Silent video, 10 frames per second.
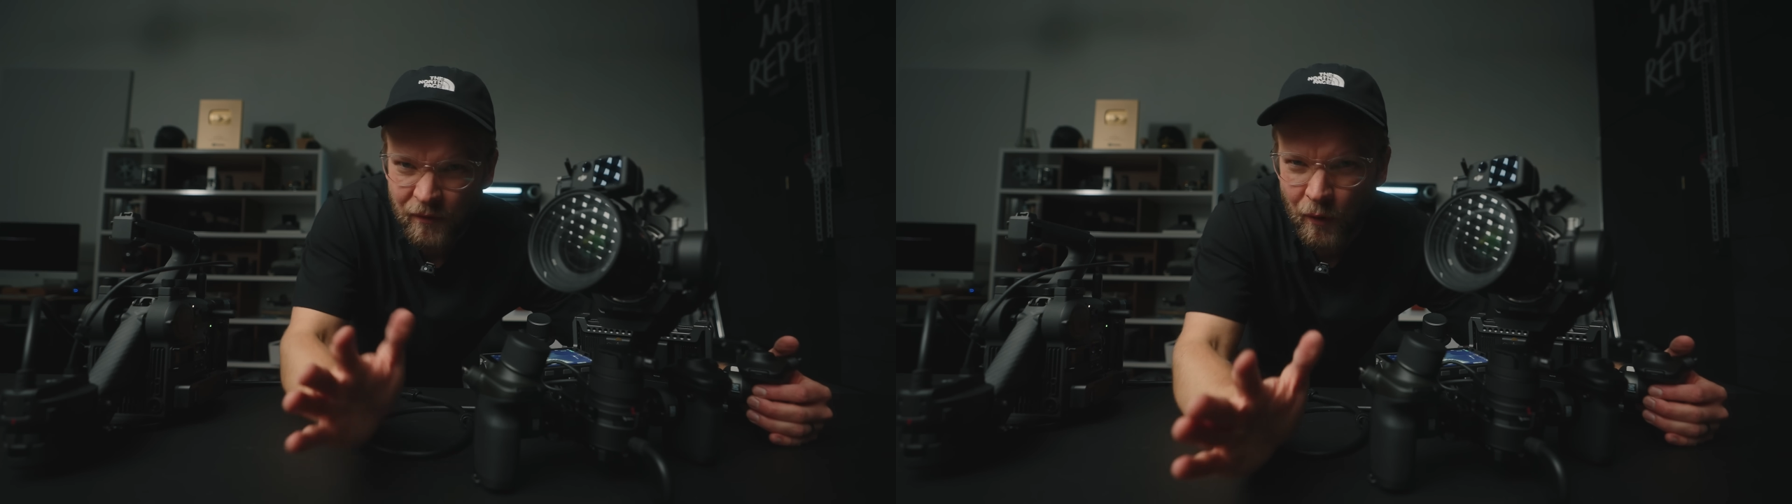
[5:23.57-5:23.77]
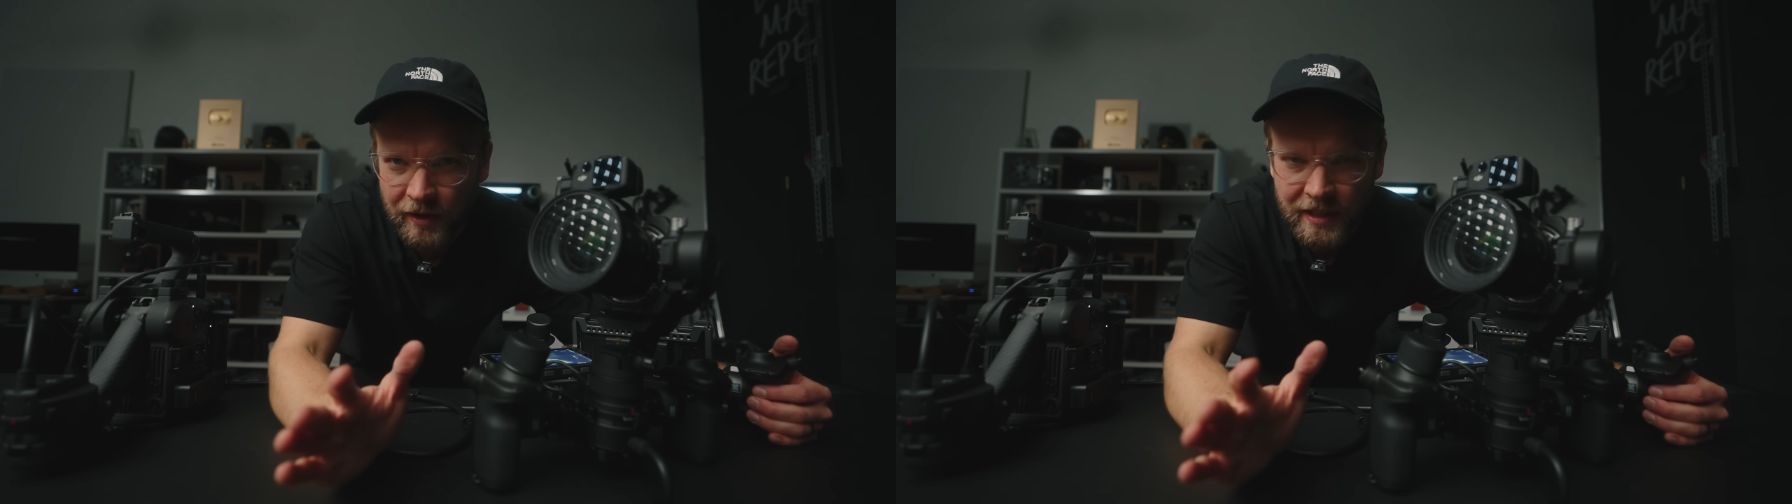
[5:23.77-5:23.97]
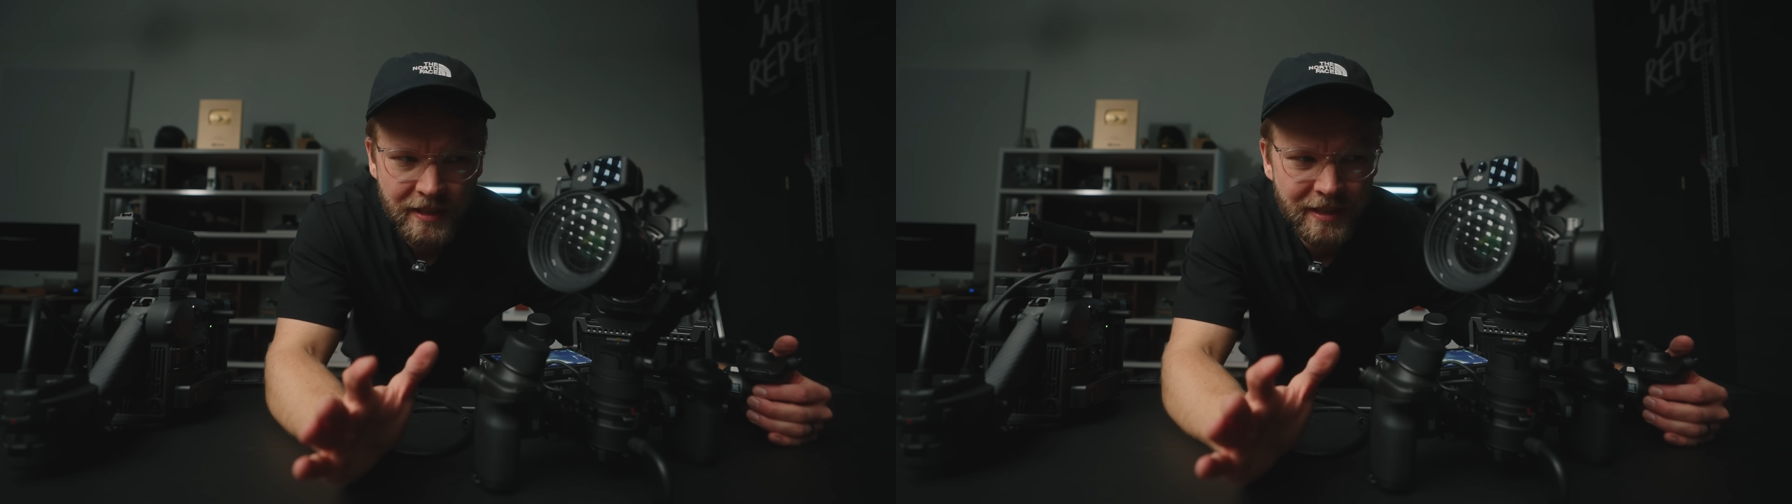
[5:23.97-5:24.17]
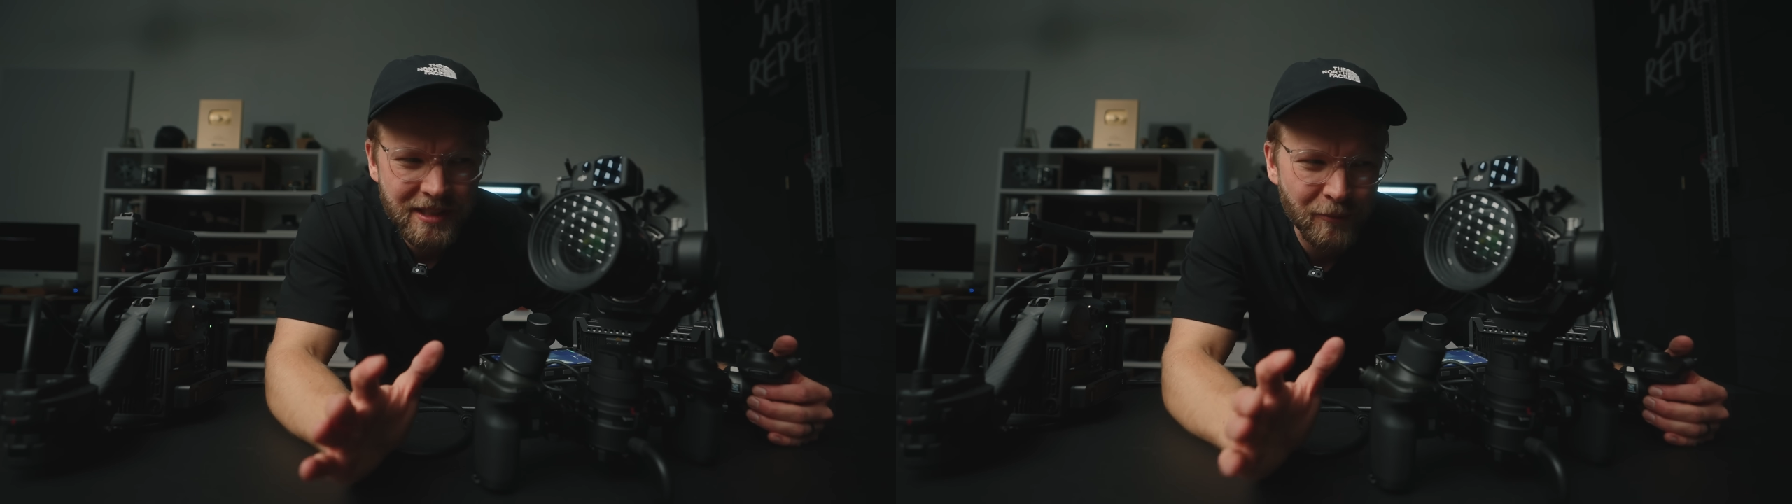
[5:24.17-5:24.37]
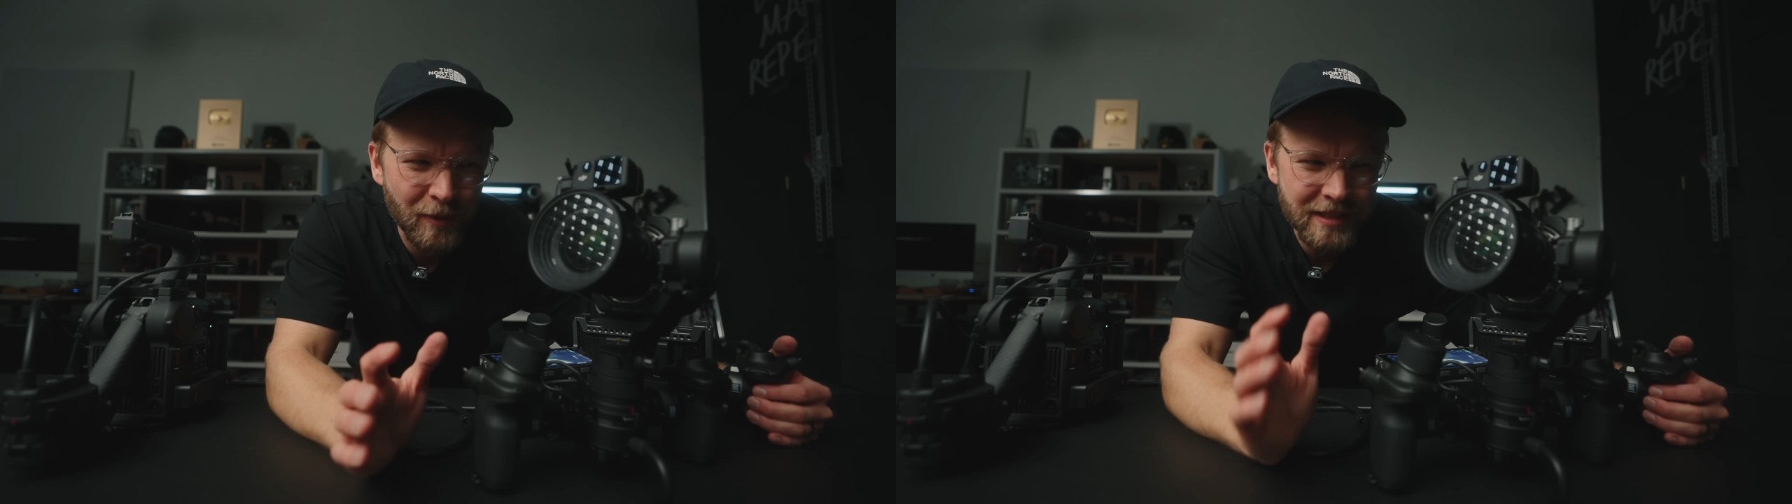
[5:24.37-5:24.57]
40
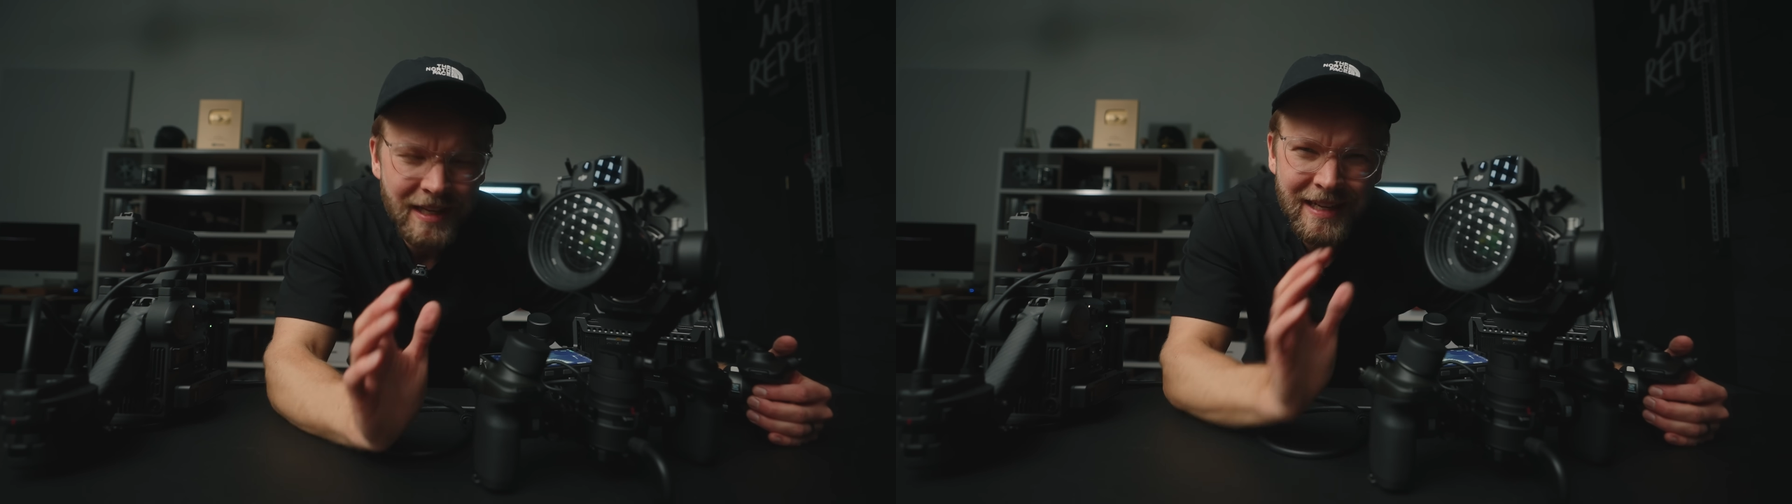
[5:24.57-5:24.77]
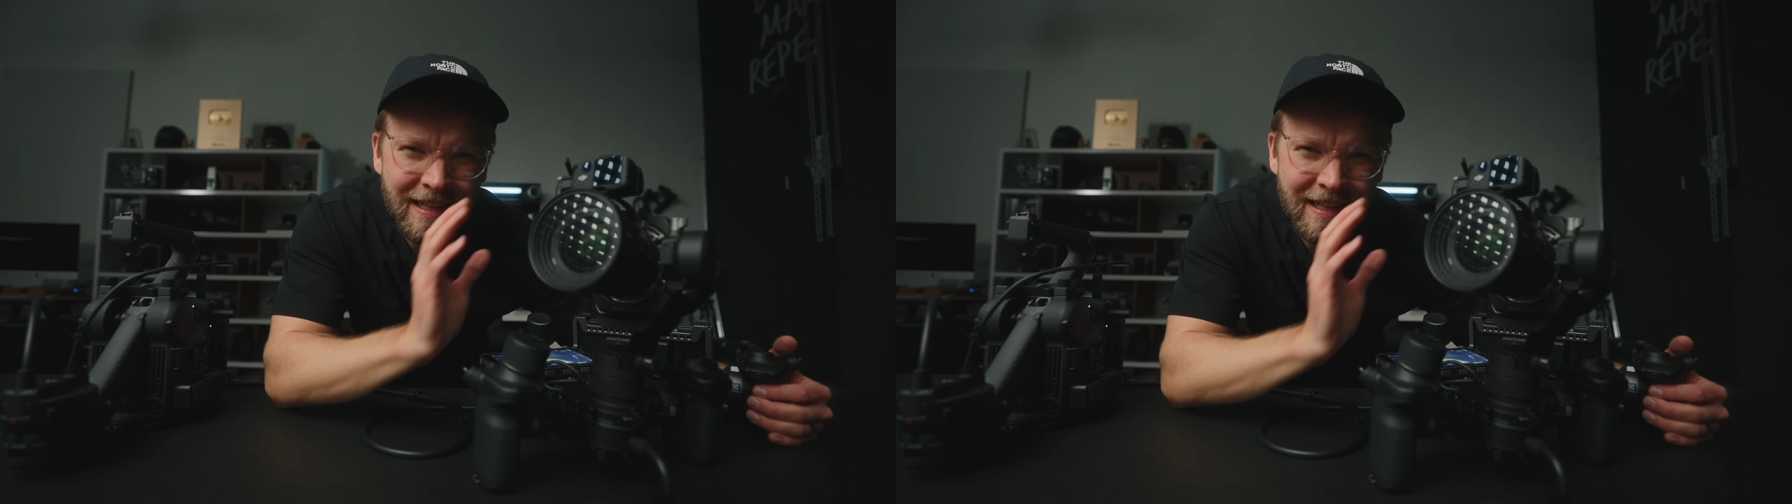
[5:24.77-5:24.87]
system. Was